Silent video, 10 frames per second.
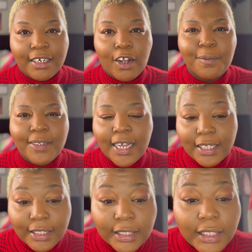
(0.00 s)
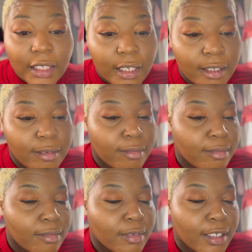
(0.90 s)
hopefully you guys can see it.
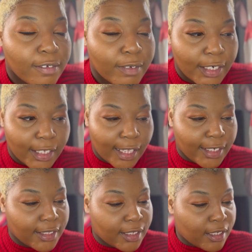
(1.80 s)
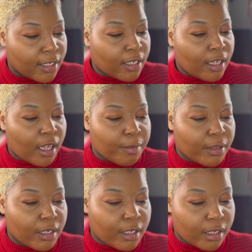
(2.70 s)
It's very light. I'm
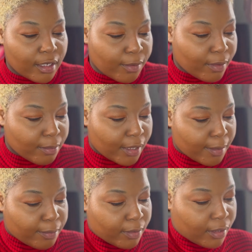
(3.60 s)
going to go in with my with